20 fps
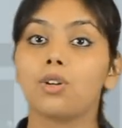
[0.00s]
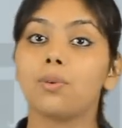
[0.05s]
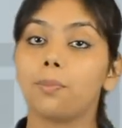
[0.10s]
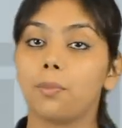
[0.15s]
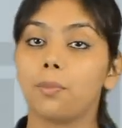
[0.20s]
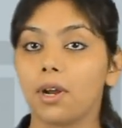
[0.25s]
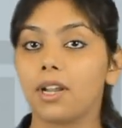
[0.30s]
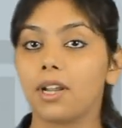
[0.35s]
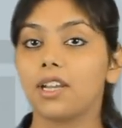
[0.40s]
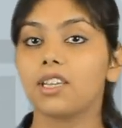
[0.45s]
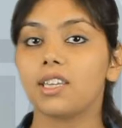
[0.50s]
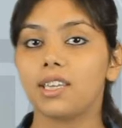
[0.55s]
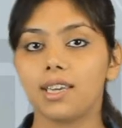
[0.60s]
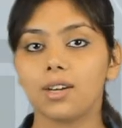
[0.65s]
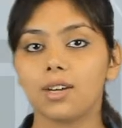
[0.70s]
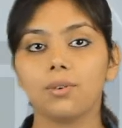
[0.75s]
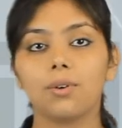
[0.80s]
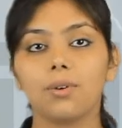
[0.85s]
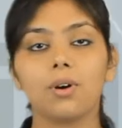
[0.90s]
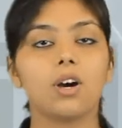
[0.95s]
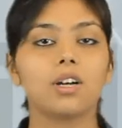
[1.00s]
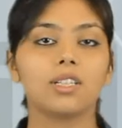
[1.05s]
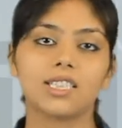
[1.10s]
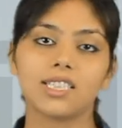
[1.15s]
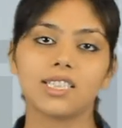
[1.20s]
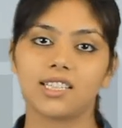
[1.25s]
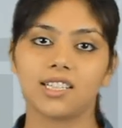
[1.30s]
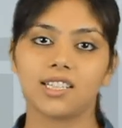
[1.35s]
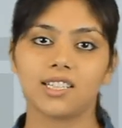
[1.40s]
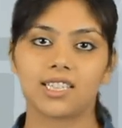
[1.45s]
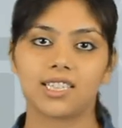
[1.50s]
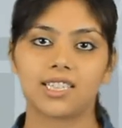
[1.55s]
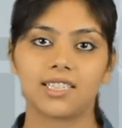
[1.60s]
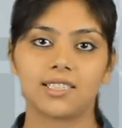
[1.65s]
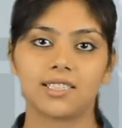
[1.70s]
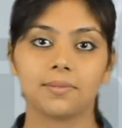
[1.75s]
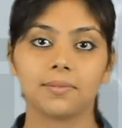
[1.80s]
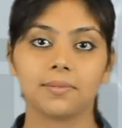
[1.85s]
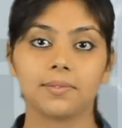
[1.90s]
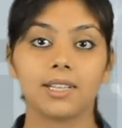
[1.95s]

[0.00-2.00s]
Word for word: to point Q on the circle.